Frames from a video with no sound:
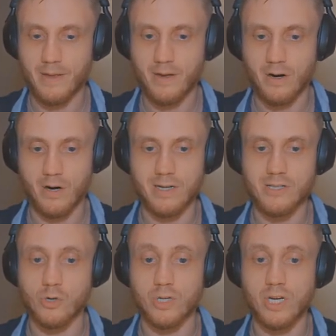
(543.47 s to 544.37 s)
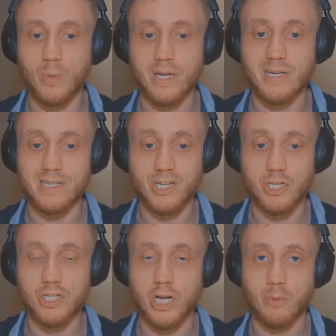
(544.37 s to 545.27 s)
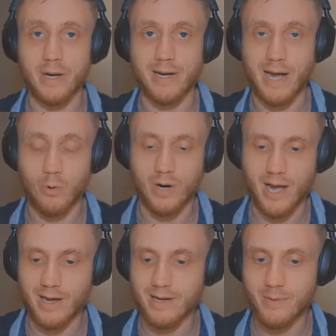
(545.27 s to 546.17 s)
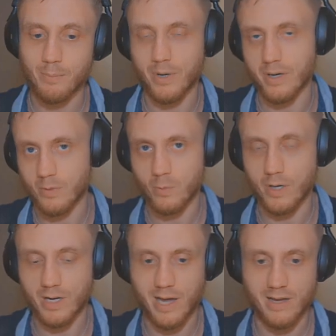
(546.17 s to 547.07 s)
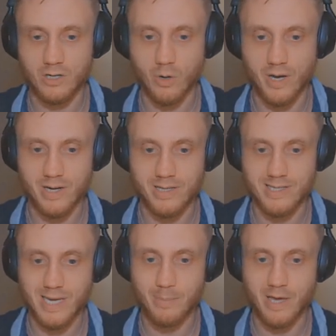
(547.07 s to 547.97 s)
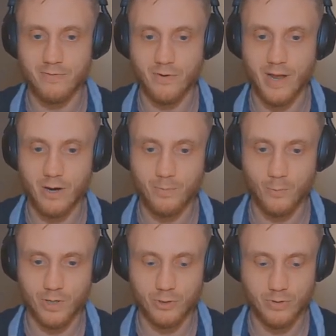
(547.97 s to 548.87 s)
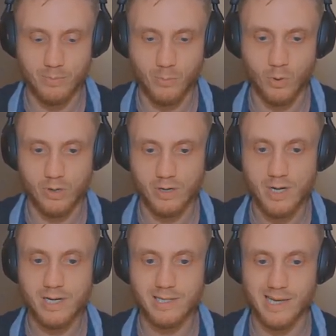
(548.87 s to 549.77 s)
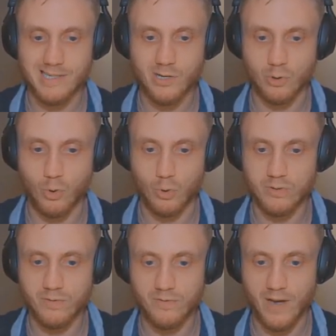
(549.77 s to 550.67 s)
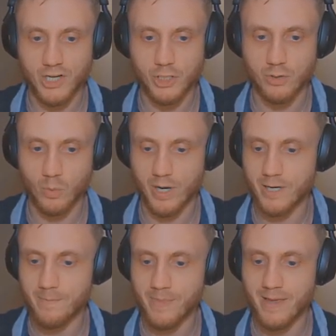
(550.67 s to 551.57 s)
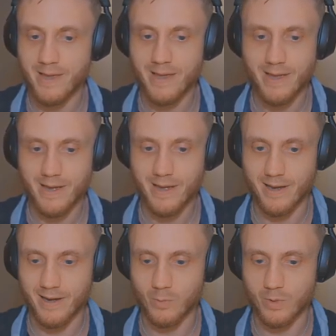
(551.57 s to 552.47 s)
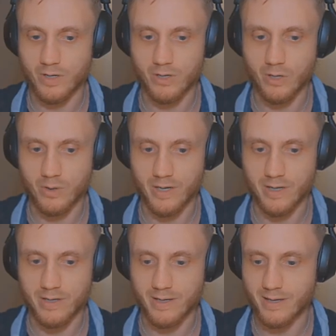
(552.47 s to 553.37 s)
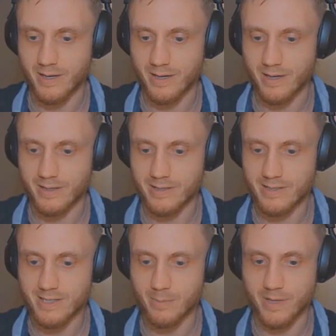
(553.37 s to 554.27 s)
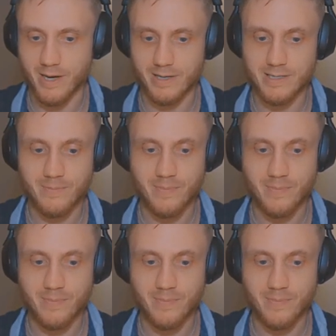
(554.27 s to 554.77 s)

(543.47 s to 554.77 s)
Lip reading: All right, so here we can essentially generate our ad, but we're going to go ahead and skip that for now. We're going to do the more classical, old-fashioned way, and we're going to go ahead and skip that.